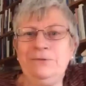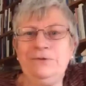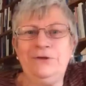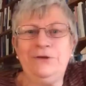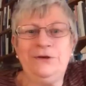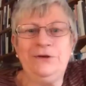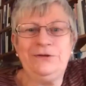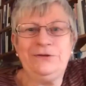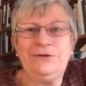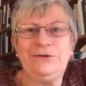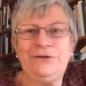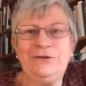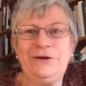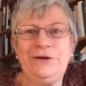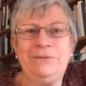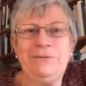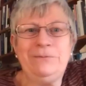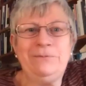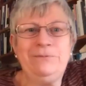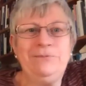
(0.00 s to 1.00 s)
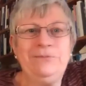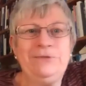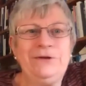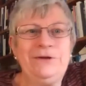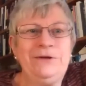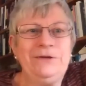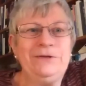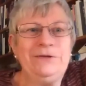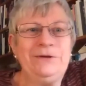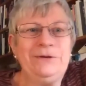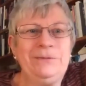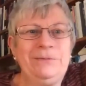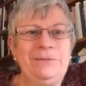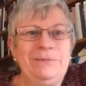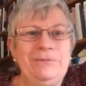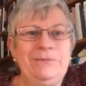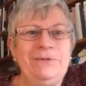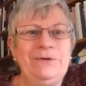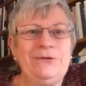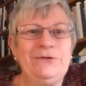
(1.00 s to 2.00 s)
that that the
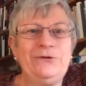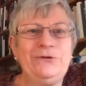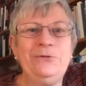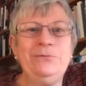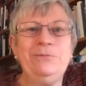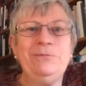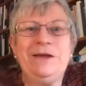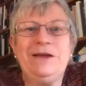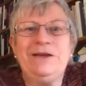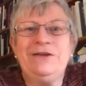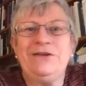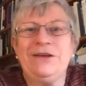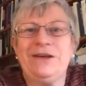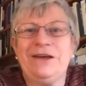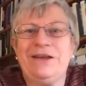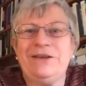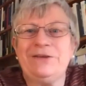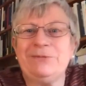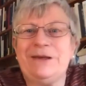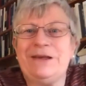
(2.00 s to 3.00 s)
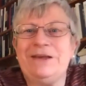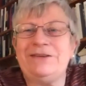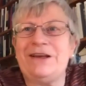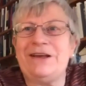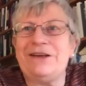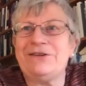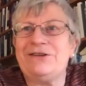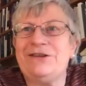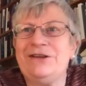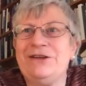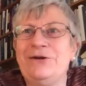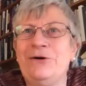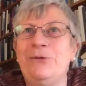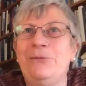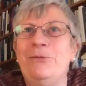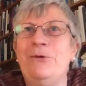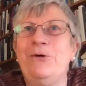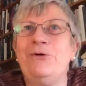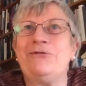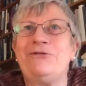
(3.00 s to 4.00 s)
Zoom meeting is actually not
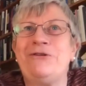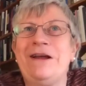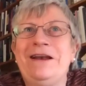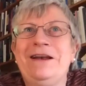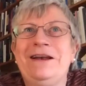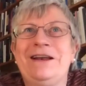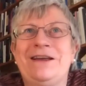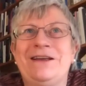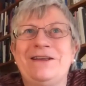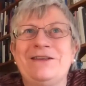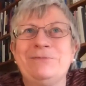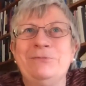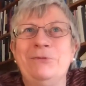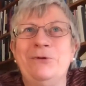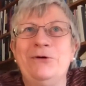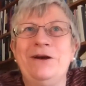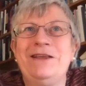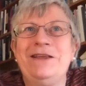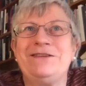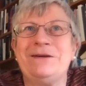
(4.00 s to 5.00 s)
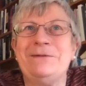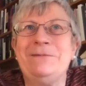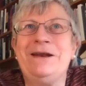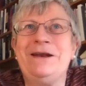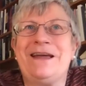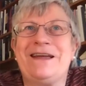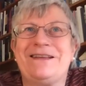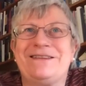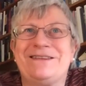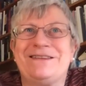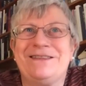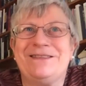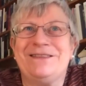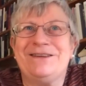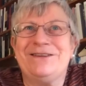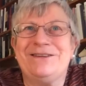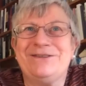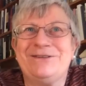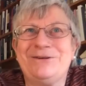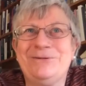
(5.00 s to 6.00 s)
more friendly; it's more intimidating
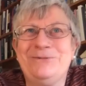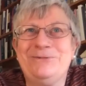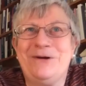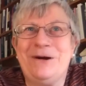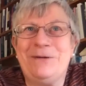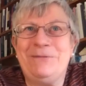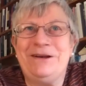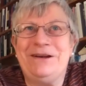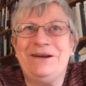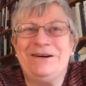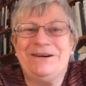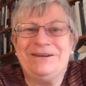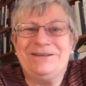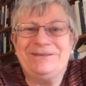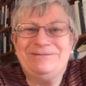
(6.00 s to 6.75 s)
than Zoom webinar.